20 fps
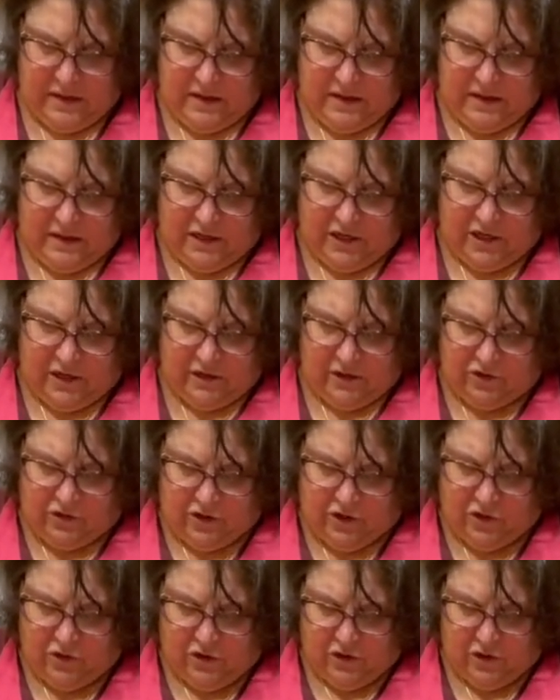Children,
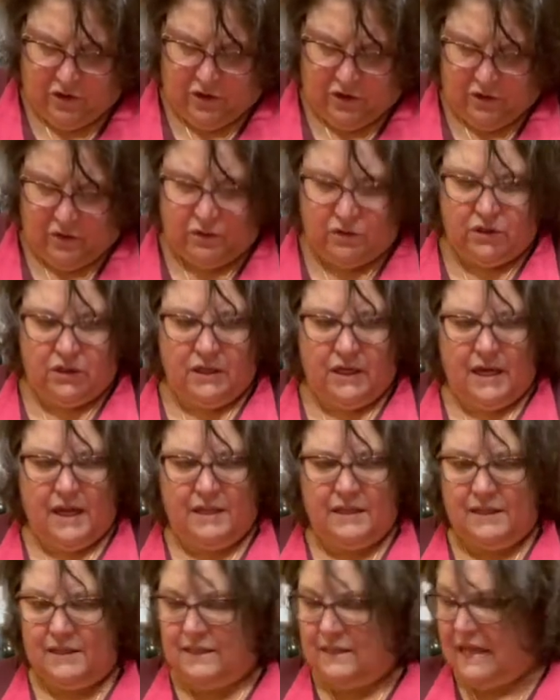you could use, to cut the
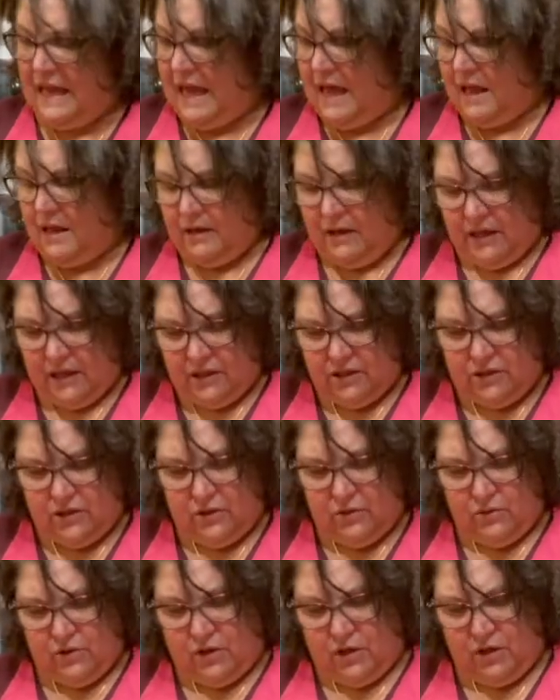scallions, you
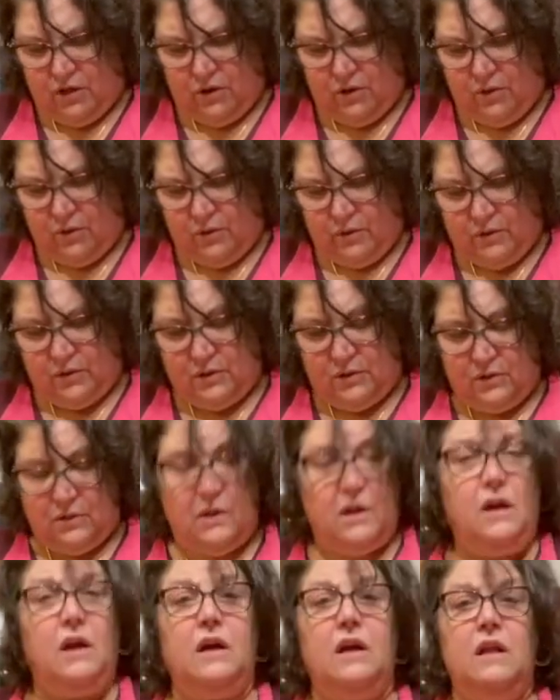can use
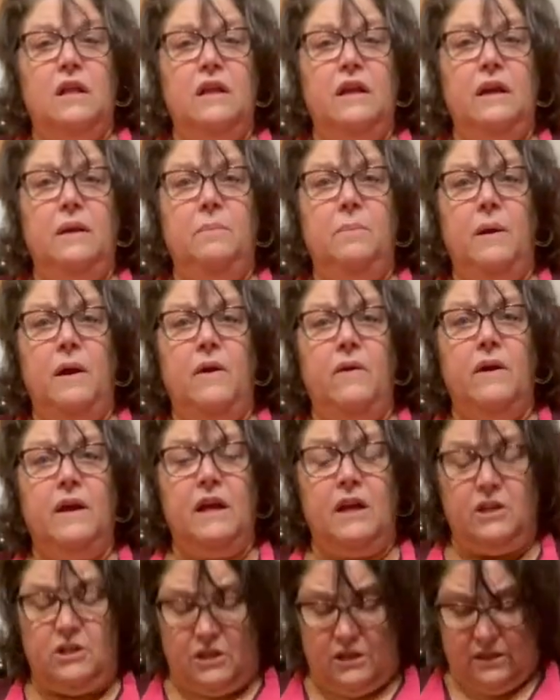a clean pair of
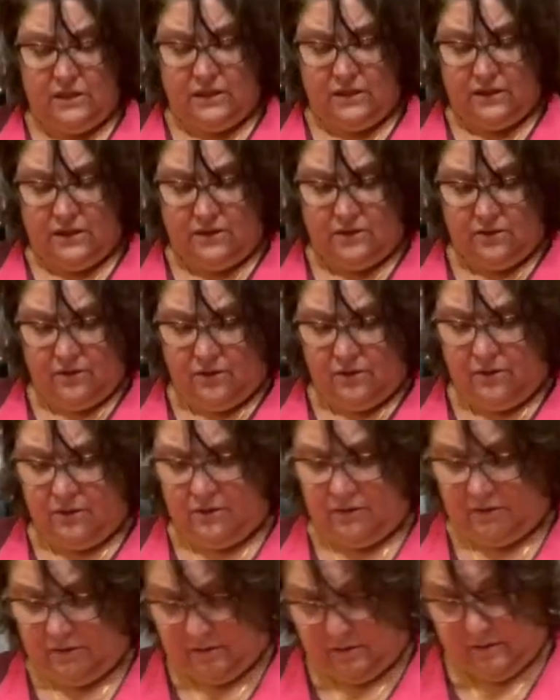kitchen
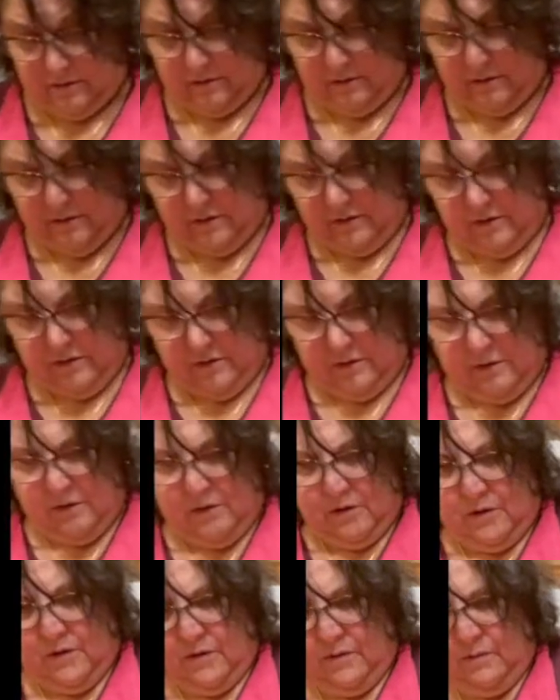scissors,
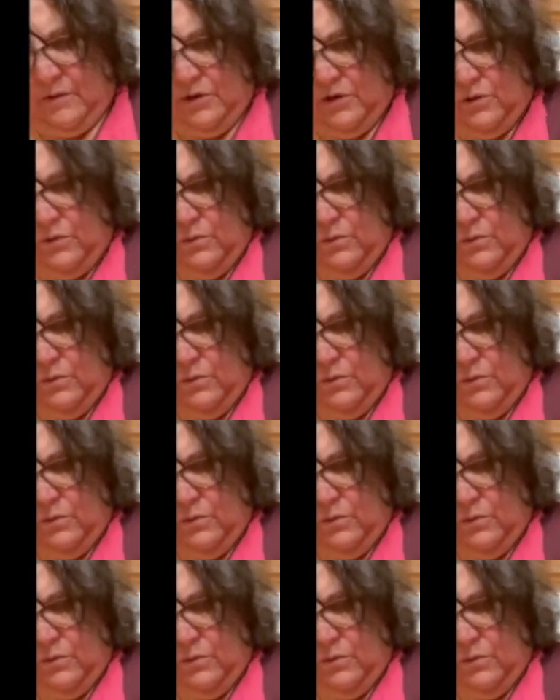which will